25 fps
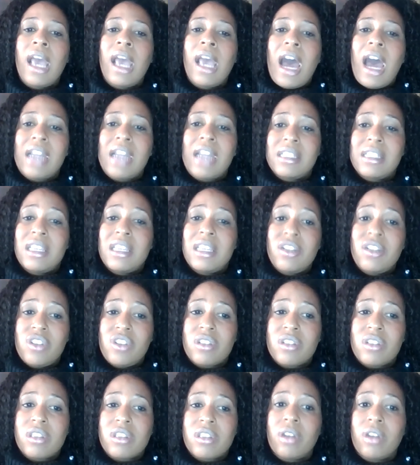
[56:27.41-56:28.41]
I did
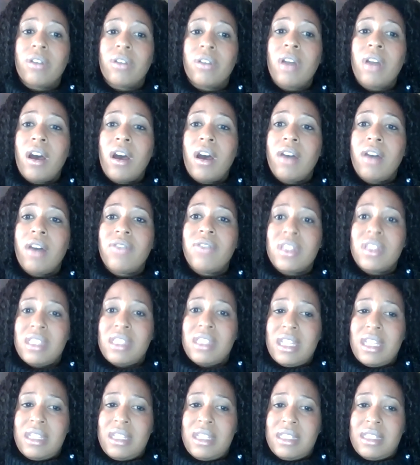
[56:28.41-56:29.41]
just learn of the
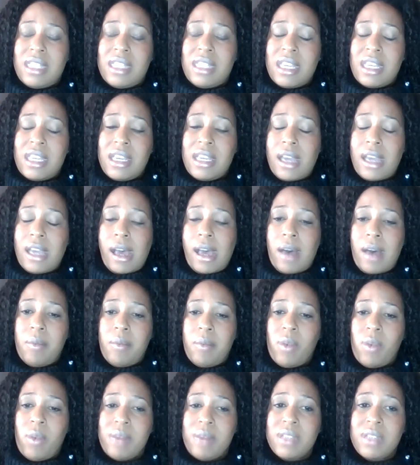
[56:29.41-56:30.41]
CDC
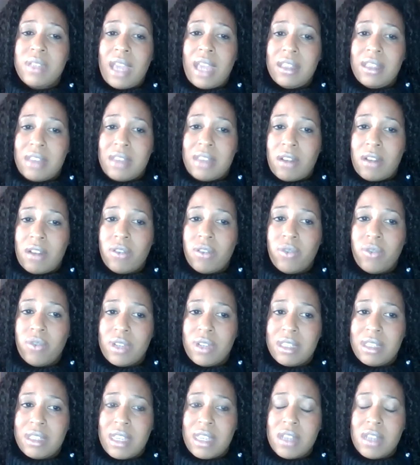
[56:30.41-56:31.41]
website, the Centers for
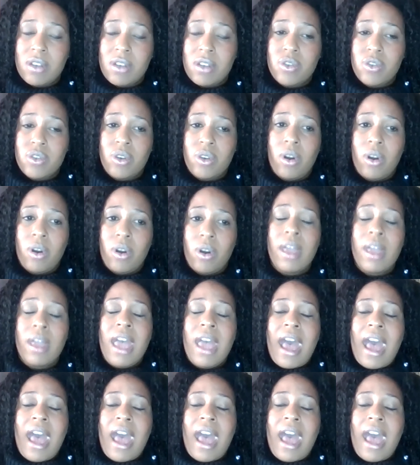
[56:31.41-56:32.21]
Disease Control,